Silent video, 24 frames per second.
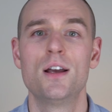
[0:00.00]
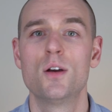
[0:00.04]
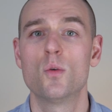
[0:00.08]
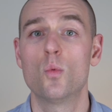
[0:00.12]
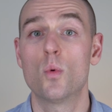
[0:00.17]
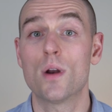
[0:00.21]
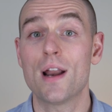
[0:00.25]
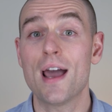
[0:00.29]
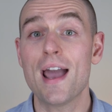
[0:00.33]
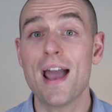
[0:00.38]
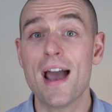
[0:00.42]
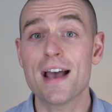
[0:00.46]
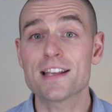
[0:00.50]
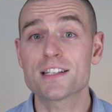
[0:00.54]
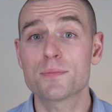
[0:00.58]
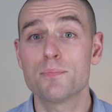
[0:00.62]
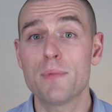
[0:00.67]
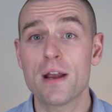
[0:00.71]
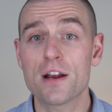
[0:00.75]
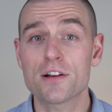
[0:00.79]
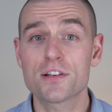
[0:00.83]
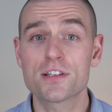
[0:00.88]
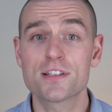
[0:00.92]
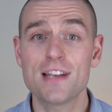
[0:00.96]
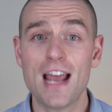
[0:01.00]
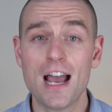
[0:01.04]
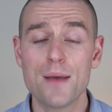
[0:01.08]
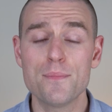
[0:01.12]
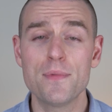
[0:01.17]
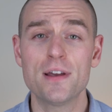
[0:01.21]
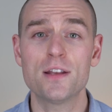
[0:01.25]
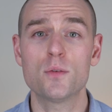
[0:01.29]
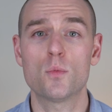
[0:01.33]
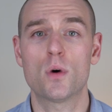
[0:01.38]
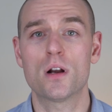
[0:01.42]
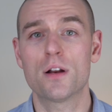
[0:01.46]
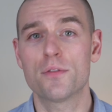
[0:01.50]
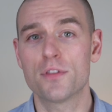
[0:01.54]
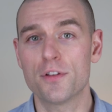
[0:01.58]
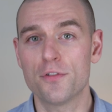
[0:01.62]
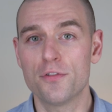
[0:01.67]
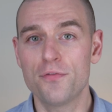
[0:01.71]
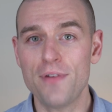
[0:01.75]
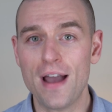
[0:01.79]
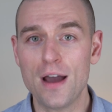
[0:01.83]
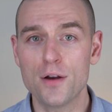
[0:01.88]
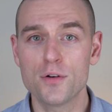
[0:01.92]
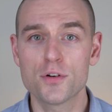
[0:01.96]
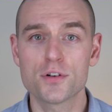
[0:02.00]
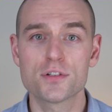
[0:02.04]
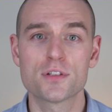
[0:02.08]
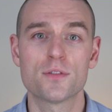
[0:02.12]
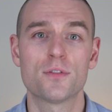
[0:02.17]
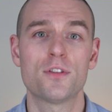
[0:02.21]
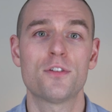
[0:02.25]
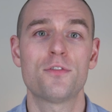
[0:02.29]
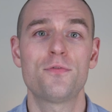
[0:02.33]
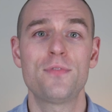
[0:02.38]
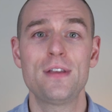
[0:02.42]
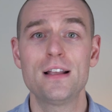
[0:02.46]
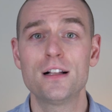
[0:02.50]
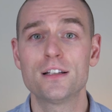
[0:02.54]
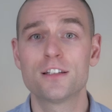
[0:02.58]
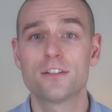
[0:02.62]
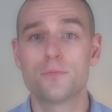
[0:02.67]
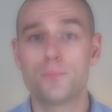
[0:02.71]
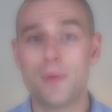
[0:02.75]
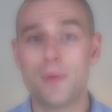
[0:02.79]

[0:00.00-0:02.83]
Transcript: When I asked Meir Statman, one of the founders of the field of